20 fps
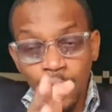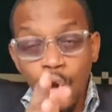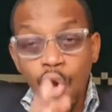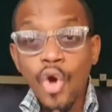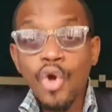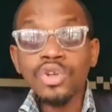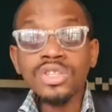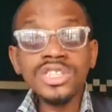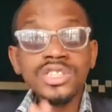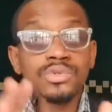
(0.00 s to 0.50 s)

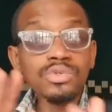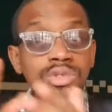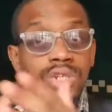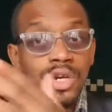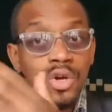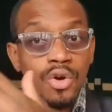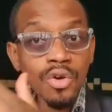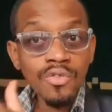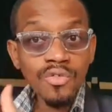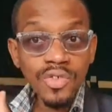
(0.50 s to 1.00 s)
until they
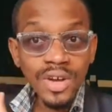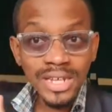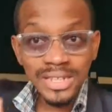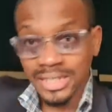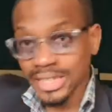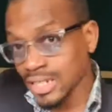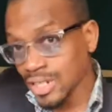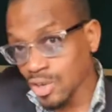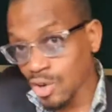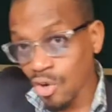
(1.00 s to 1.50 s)
convert.
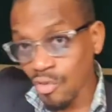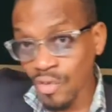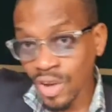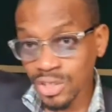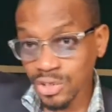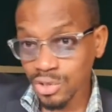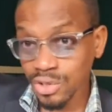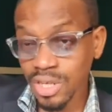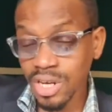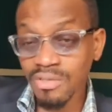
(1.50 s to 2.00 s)
In the
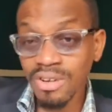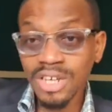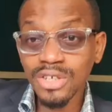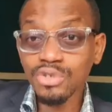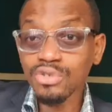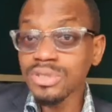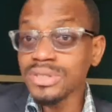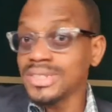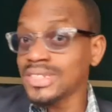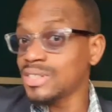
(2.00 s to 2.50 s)
conversion area,
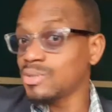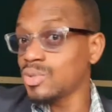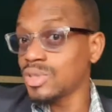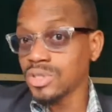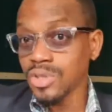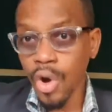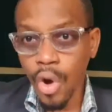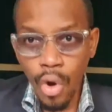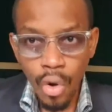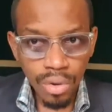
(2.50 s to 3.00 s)
you deal
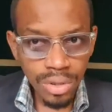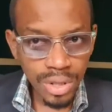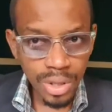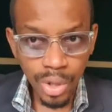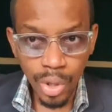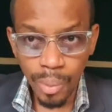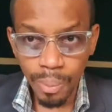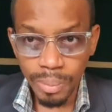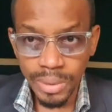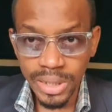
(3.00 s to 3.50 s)
with all the
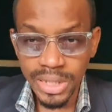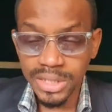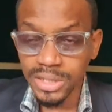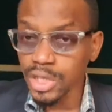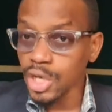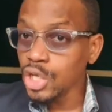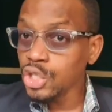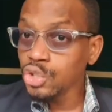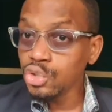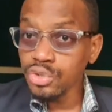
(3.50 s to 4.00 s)
complaints,
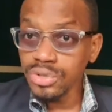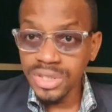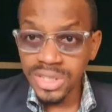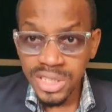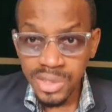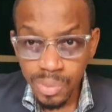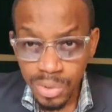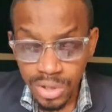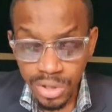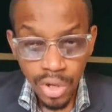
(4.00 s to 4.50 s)
you
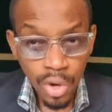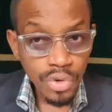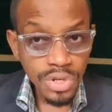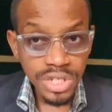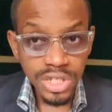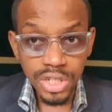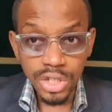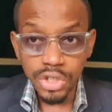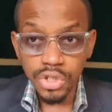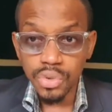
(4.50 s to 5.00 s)
deal with all the
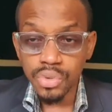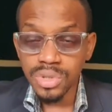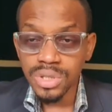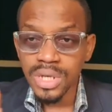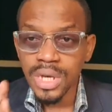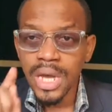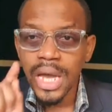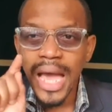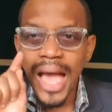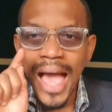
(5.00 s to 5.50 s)
issues,
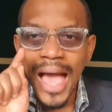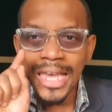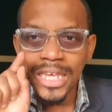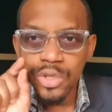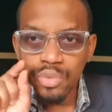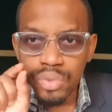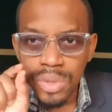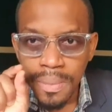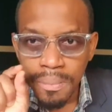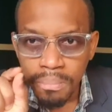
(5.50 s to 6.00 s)
and
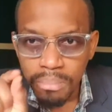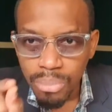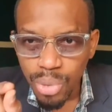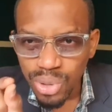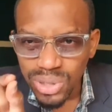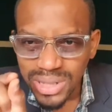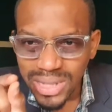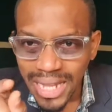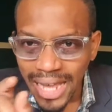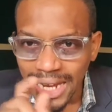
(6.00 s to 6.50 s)
you will
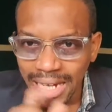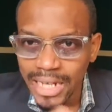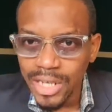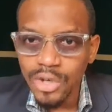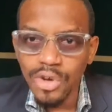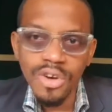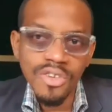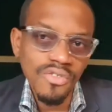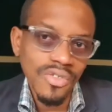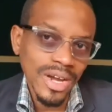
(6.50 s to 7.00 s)
most likely
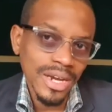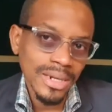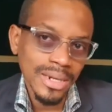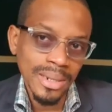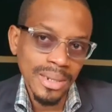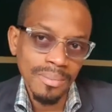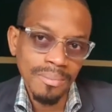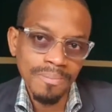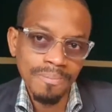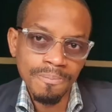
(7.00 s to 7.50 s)
convert them.